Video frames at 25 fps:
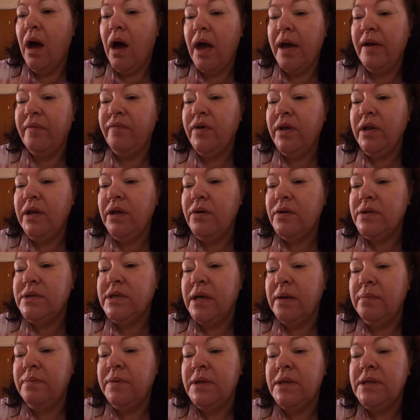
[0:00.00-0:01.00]
I
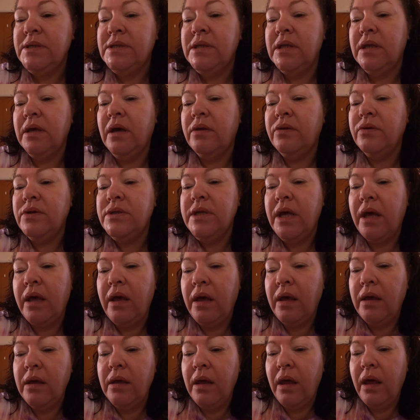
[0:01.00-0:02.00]
videotaped this the other
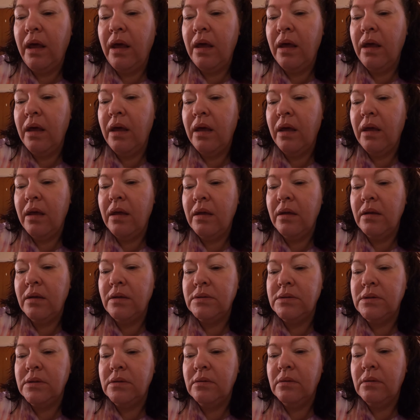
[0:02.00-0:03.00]
day,
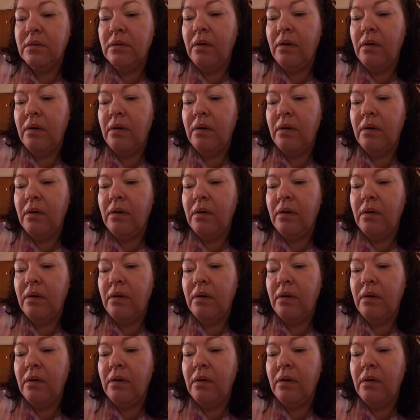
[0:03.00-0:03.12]
and